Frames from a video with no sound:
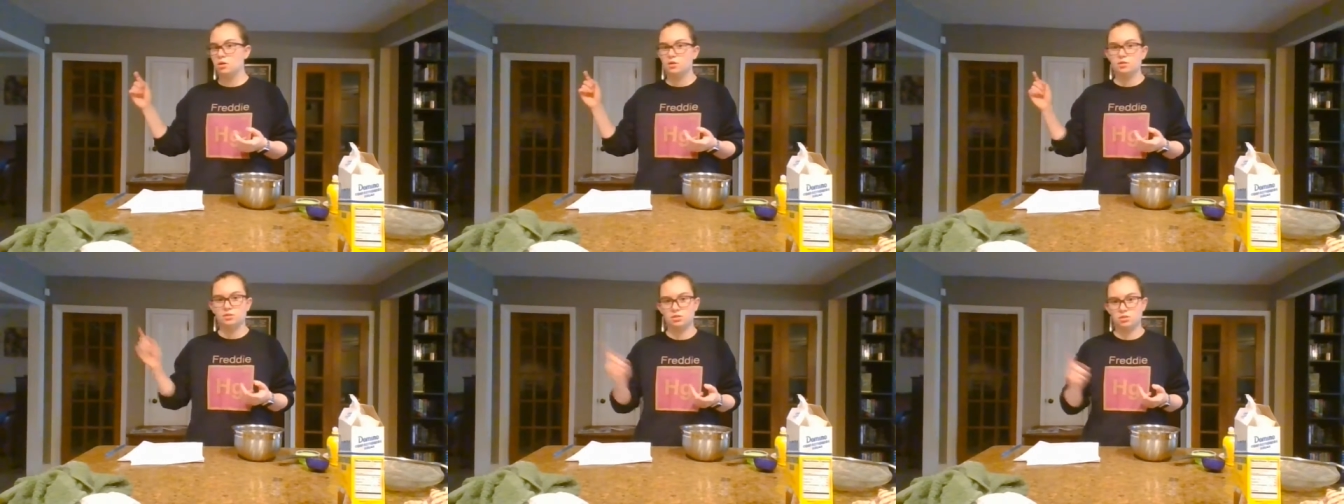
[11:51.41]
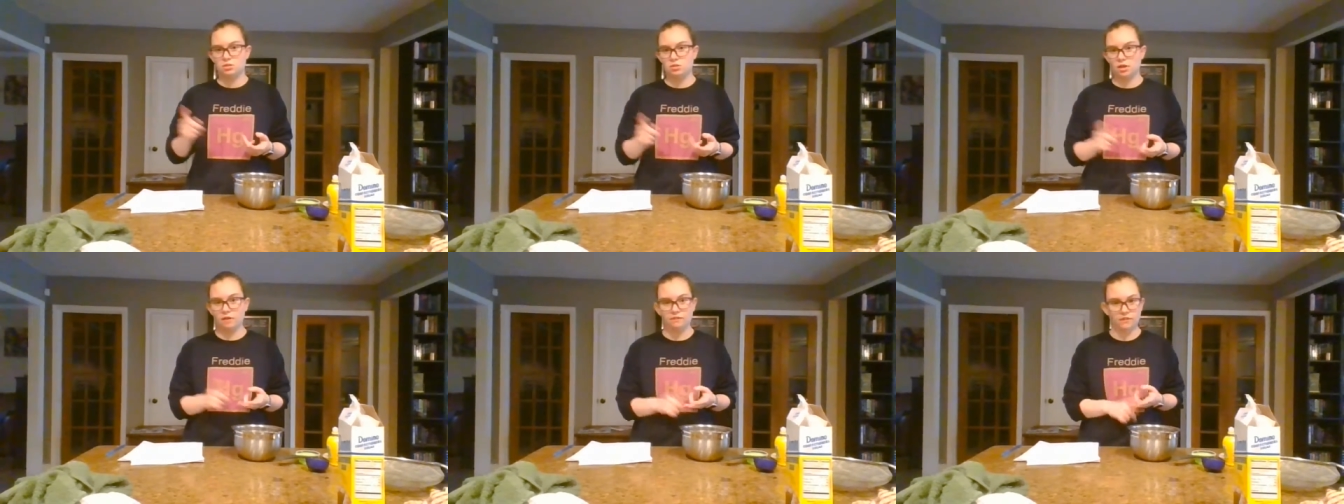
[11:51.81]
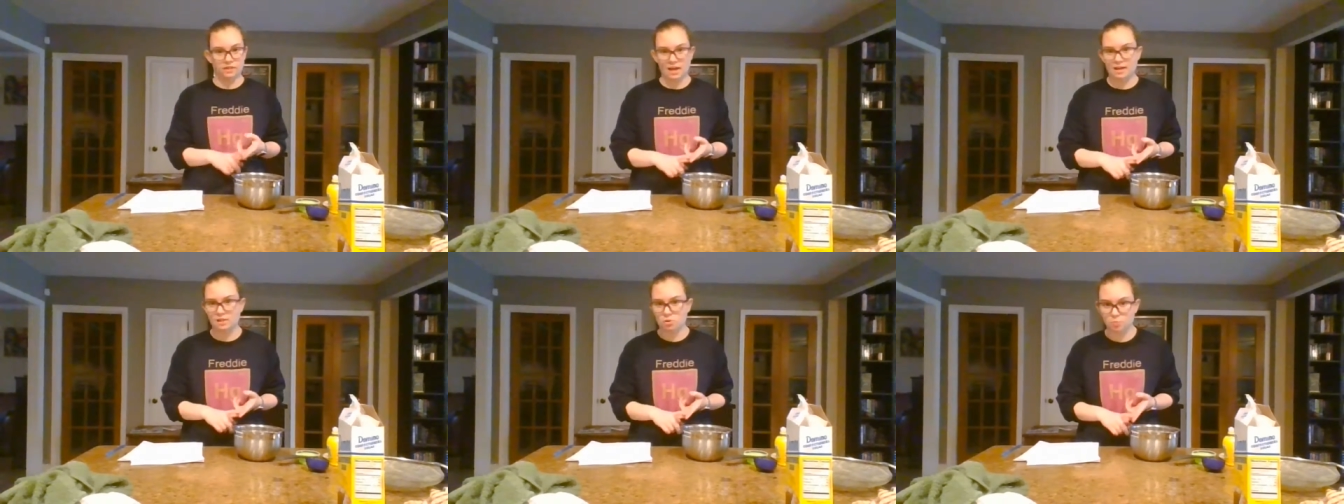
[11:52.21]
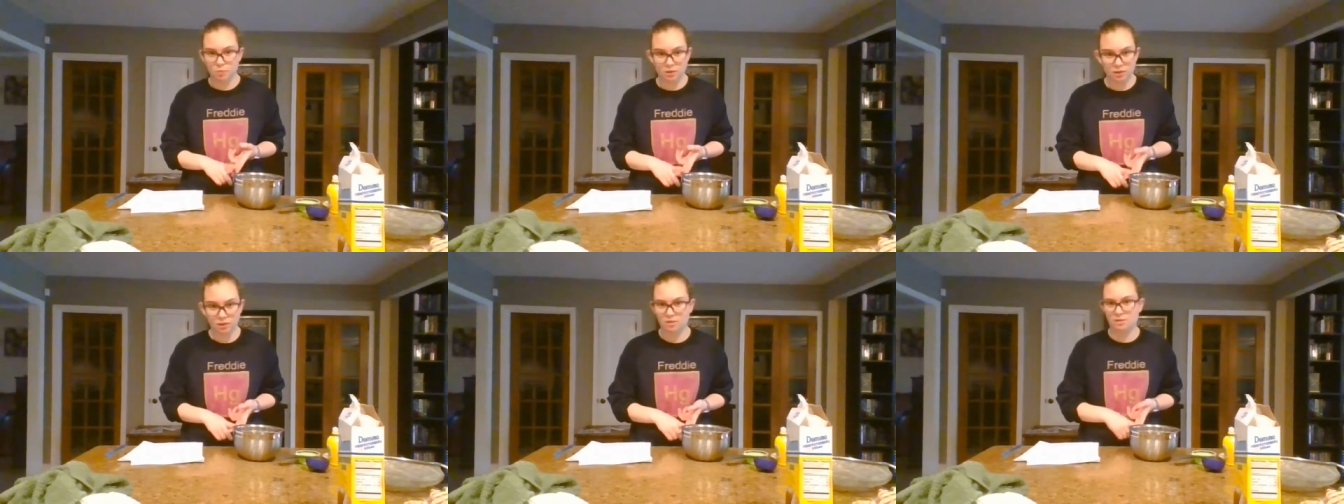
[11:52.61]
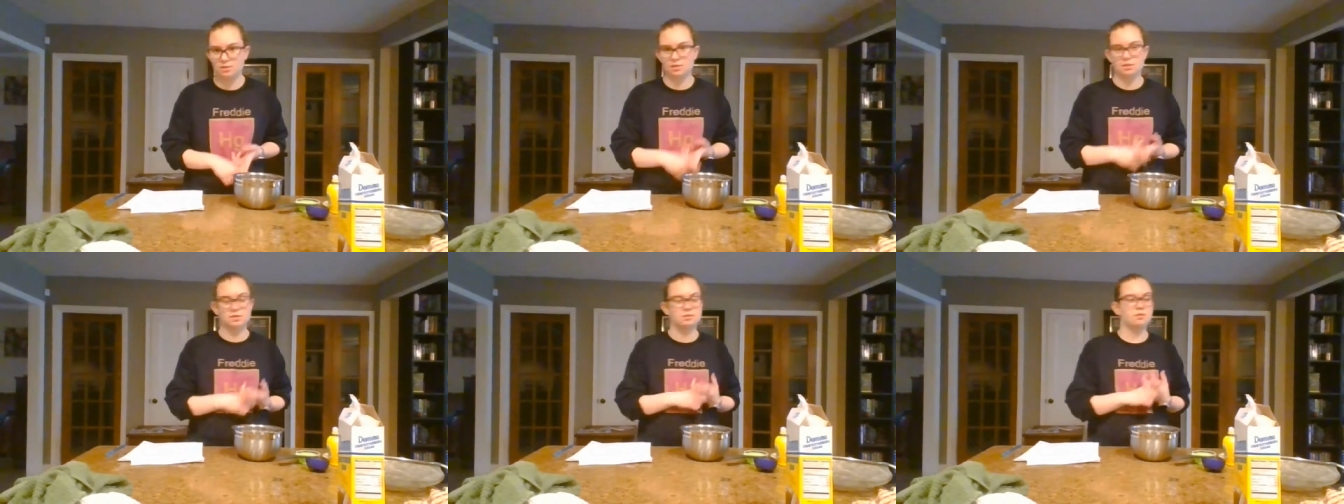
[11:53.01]
stuff like that, sprinkling
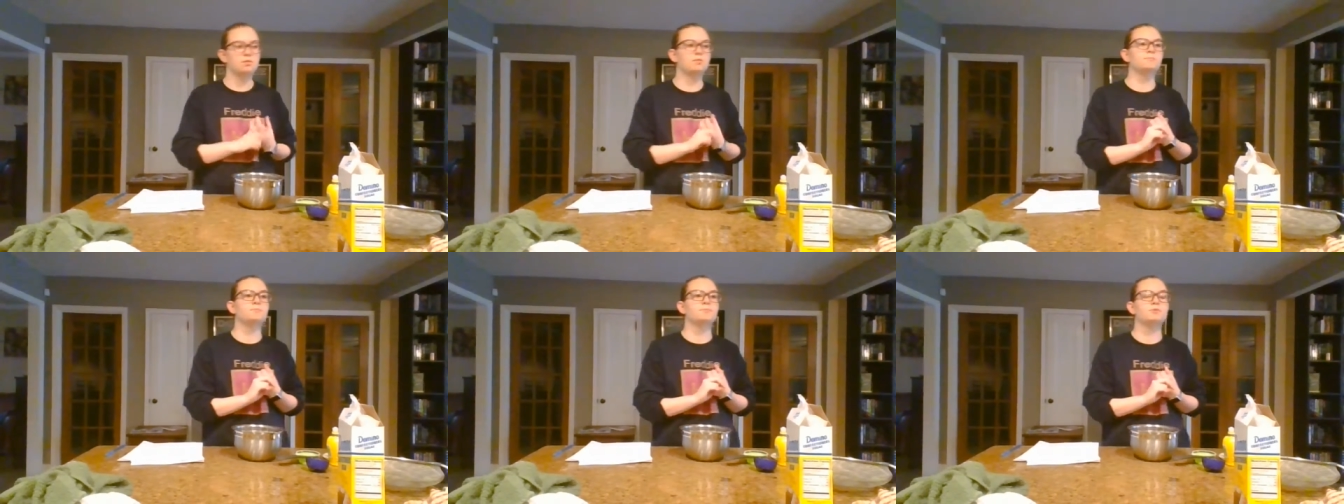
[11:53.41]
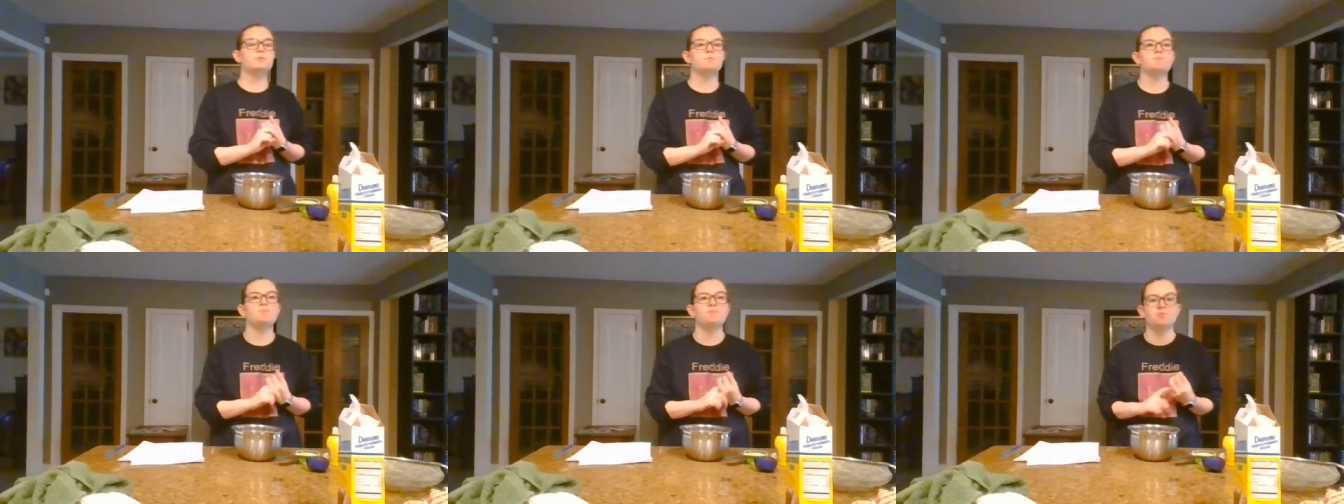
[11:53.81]
systems.